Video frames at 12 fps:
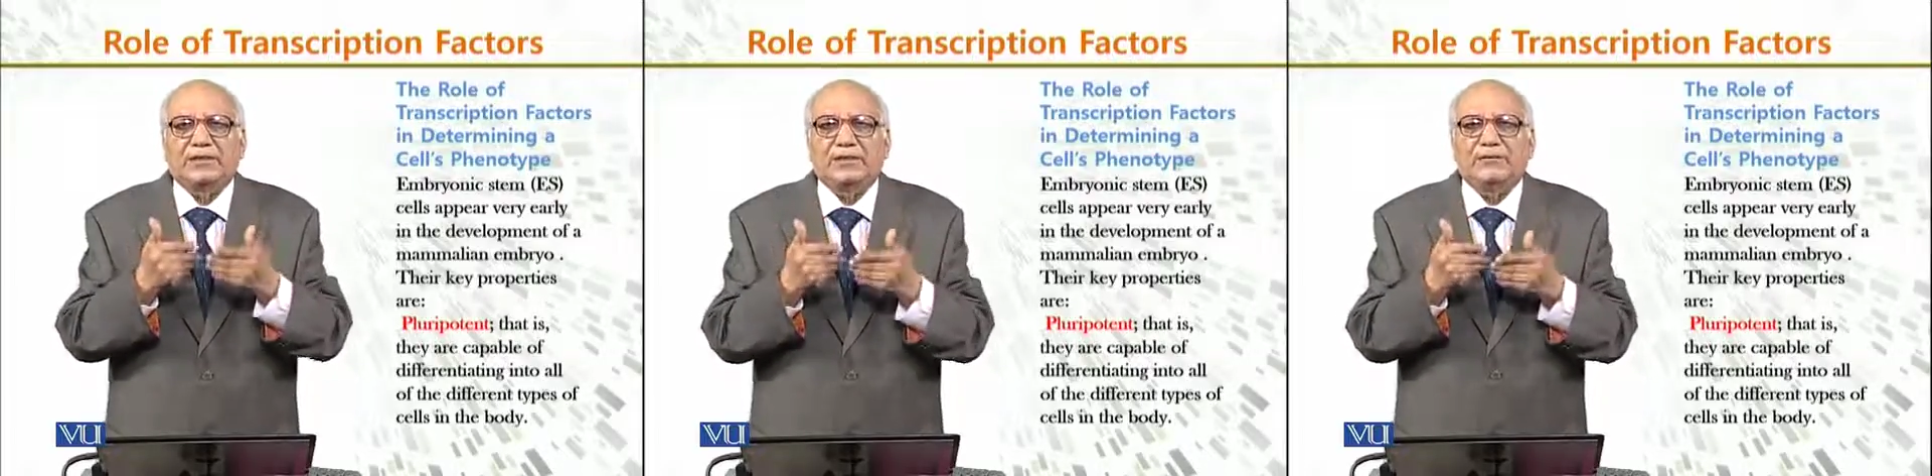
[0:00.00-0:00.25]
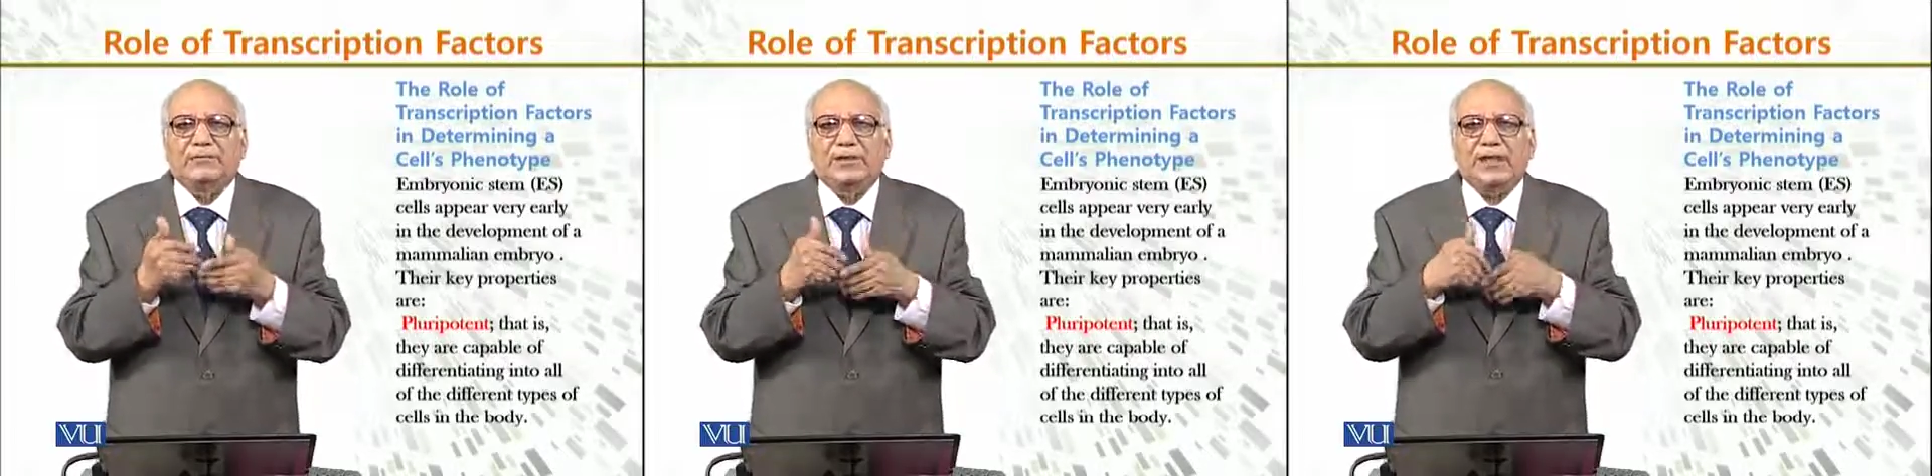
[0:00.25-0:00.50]

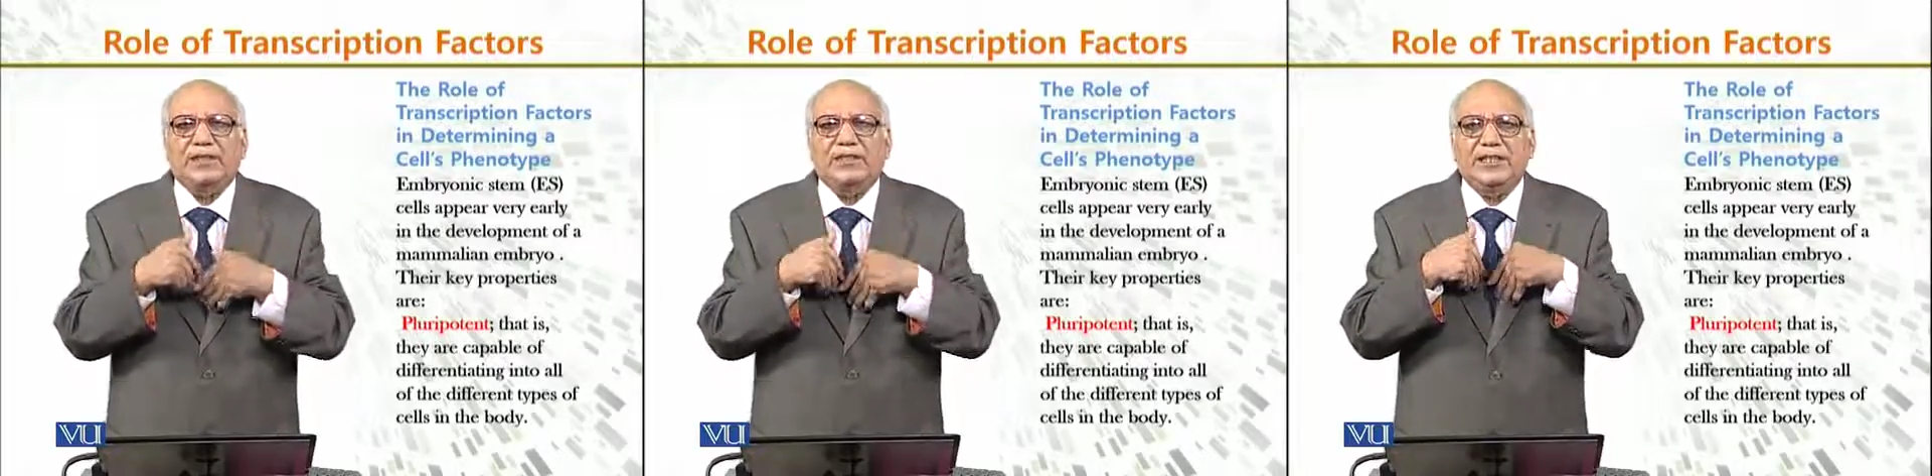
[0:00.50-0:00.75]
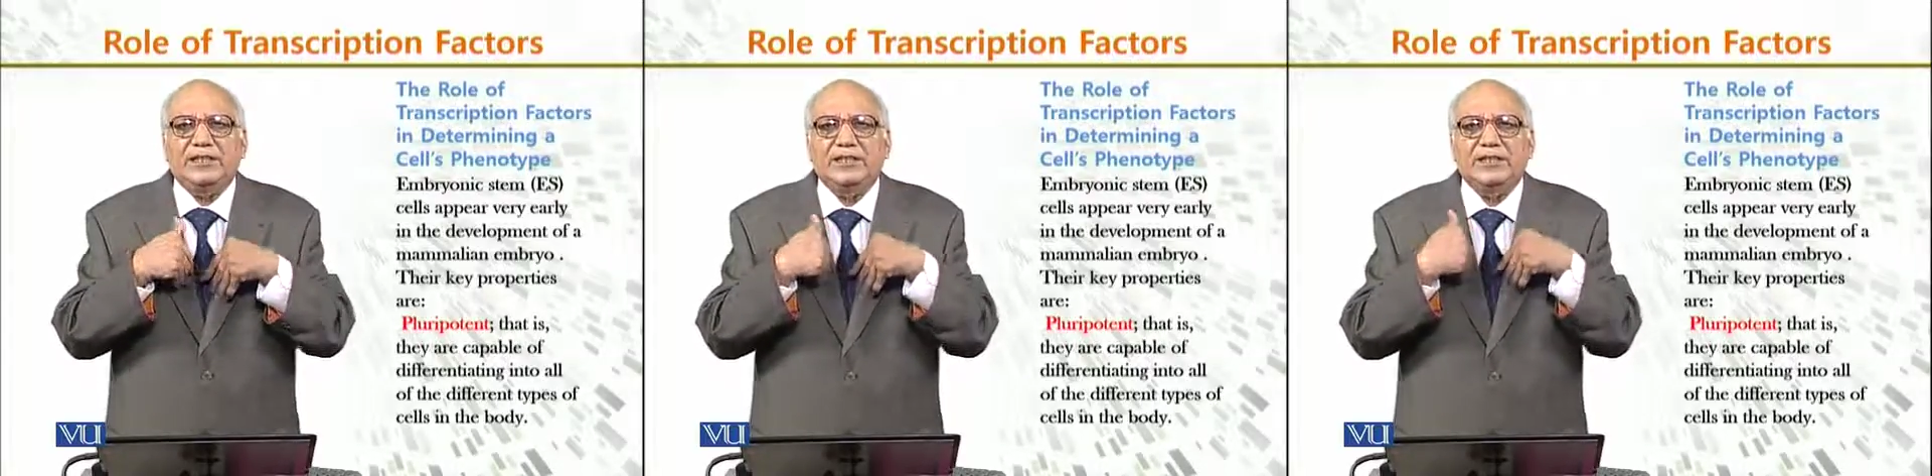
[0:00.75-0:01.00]

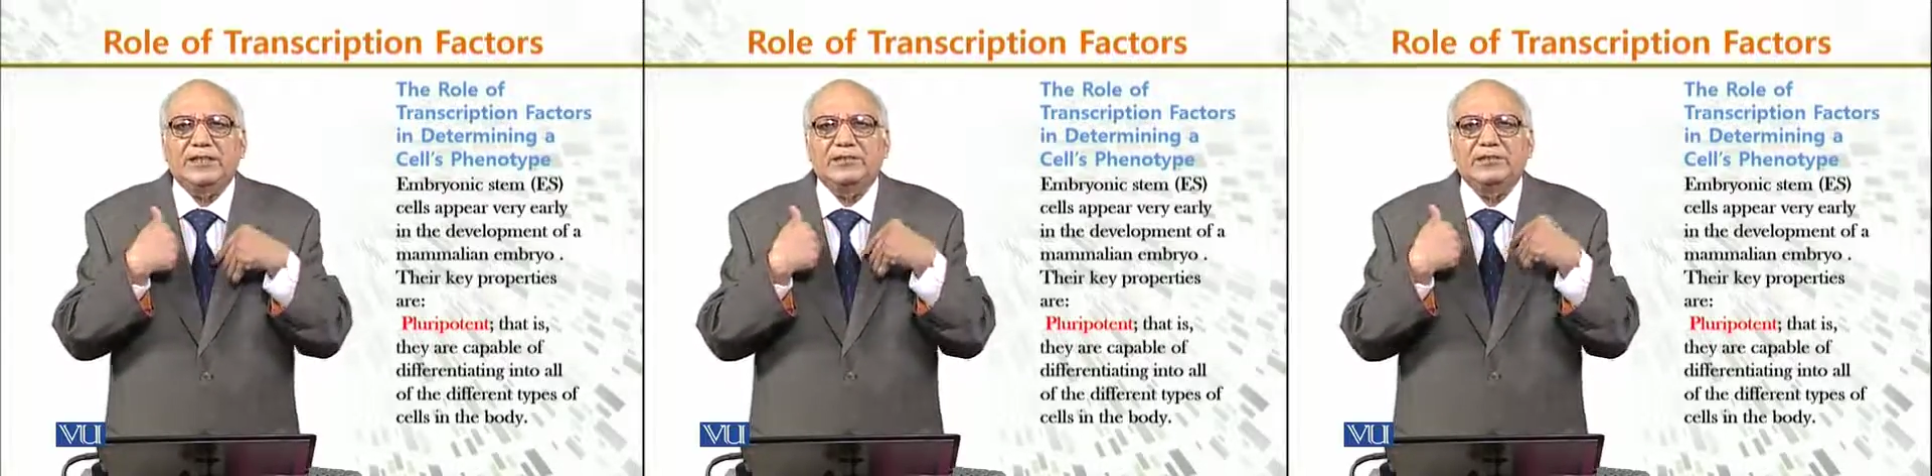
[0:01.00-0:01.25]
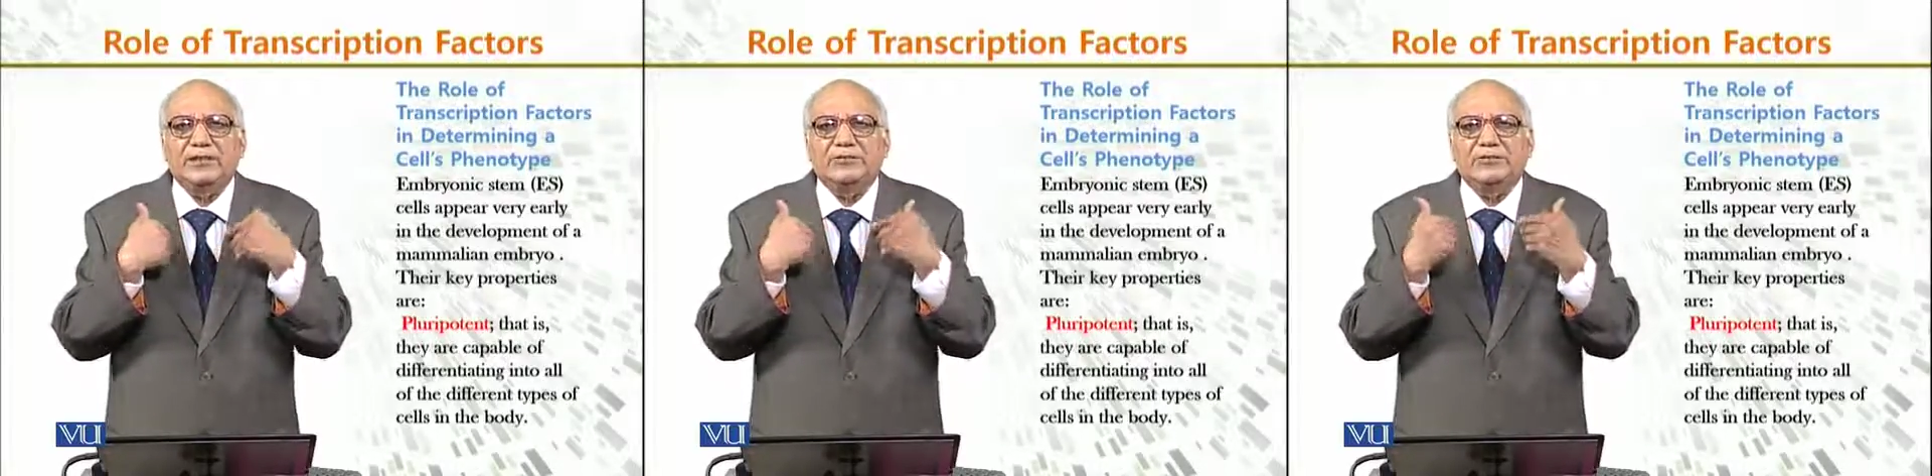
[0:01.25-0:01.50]
differentiating
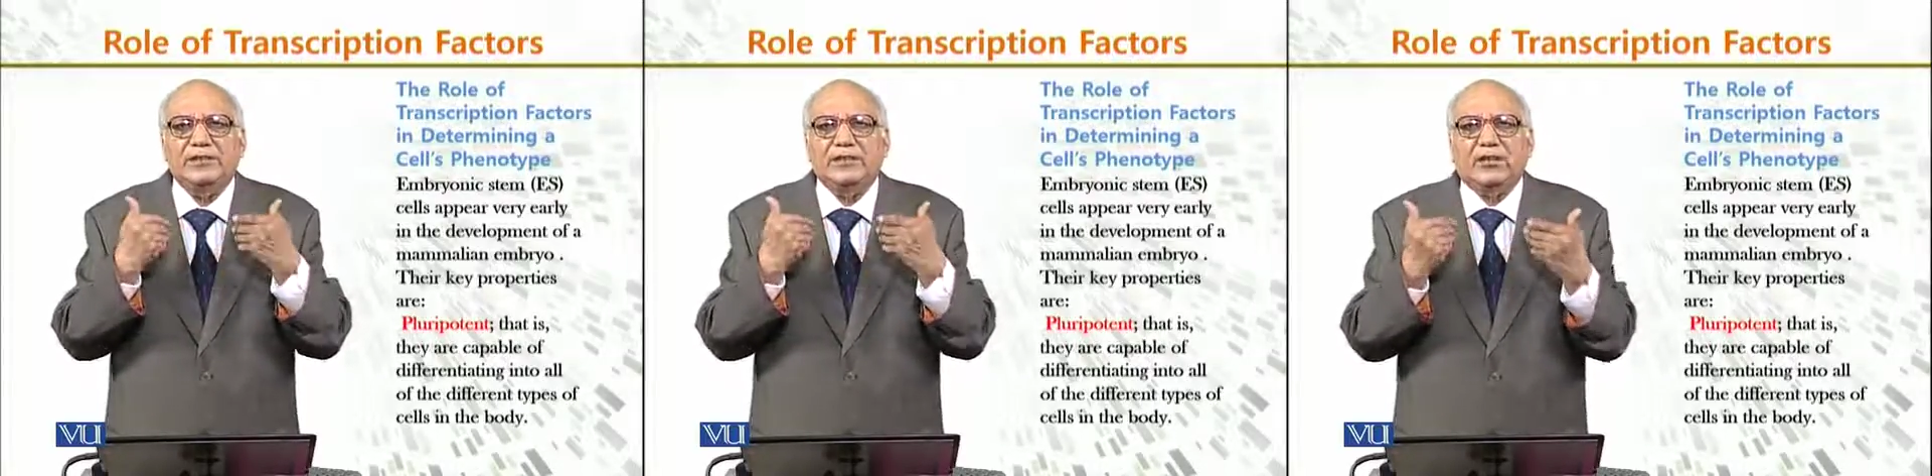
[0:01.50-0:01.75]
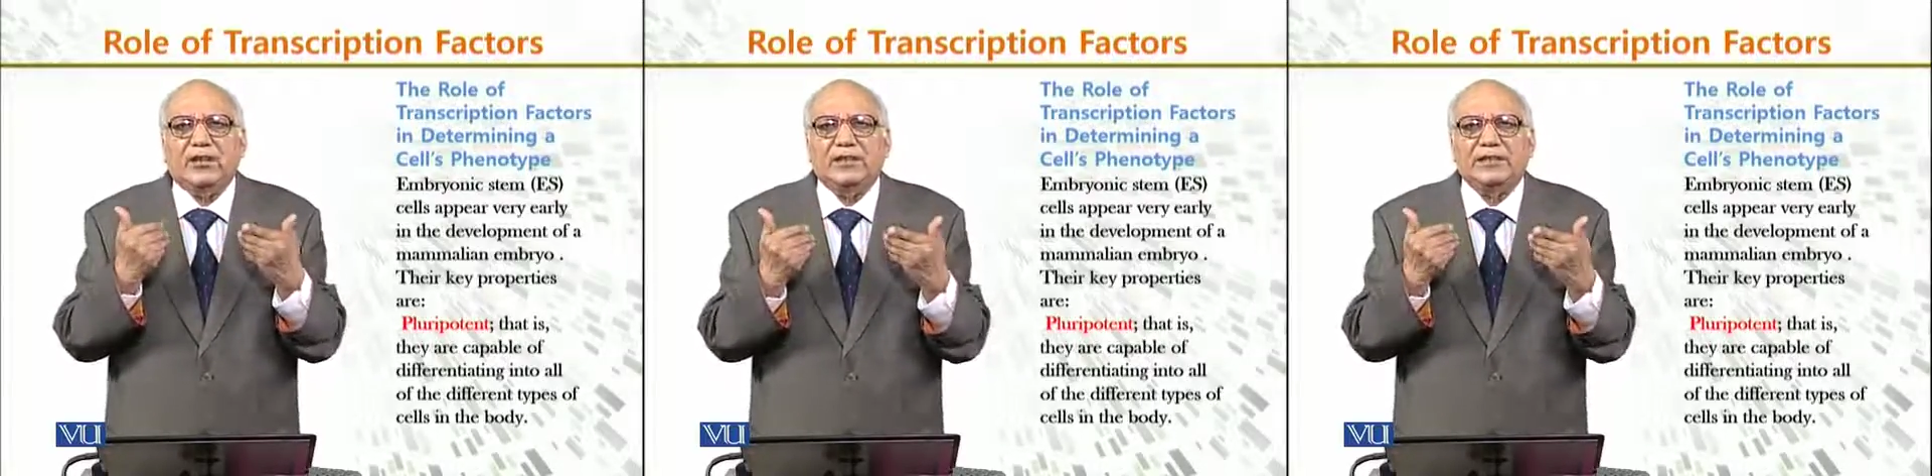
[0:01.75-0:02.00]
into different
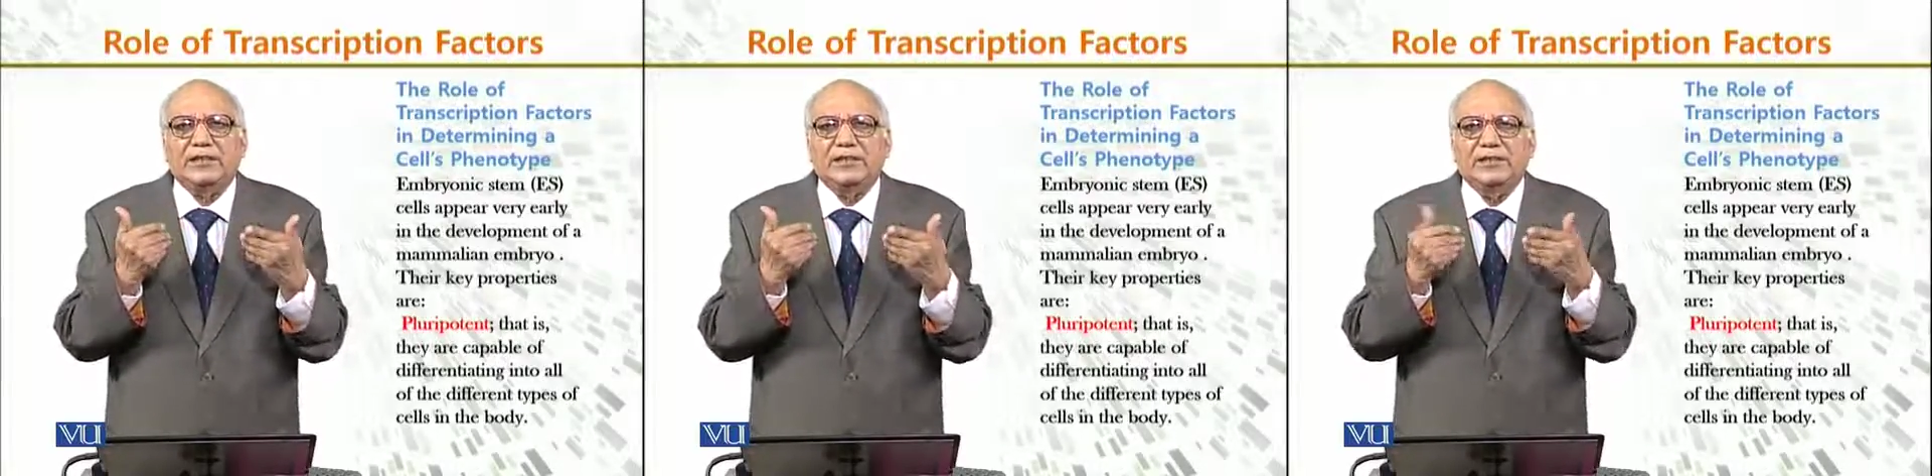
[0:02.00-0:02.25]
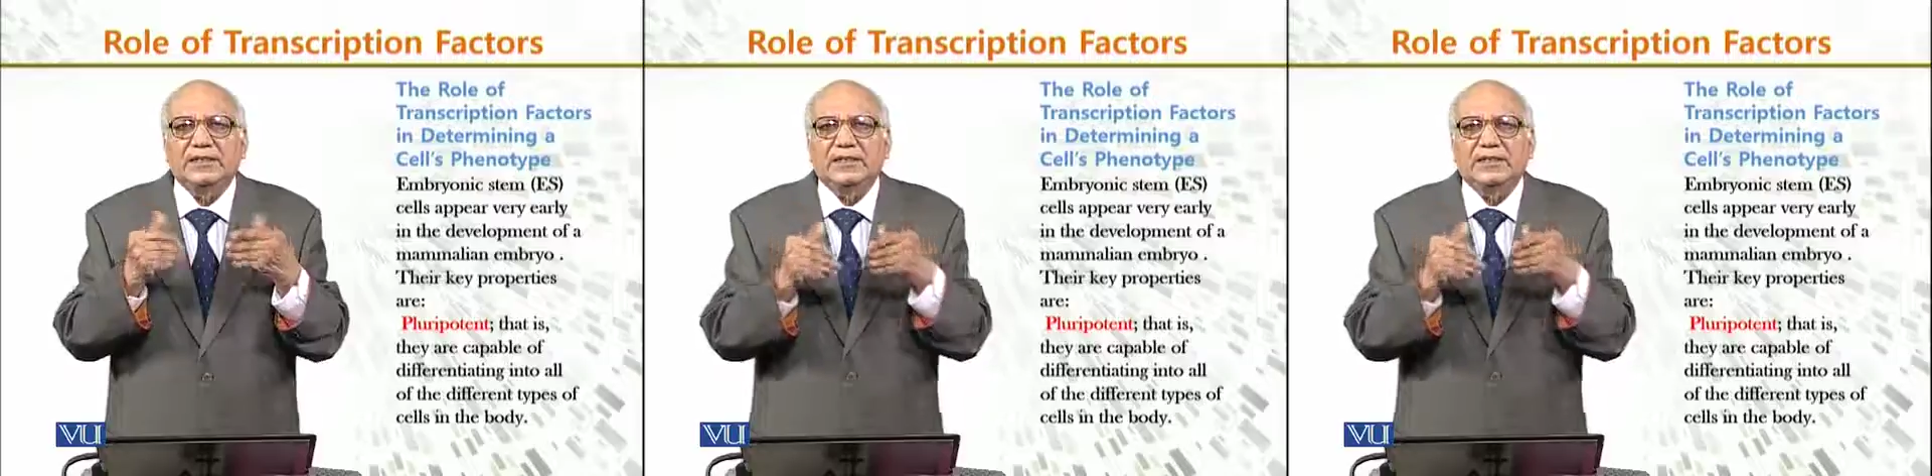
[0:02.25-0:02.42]
organs.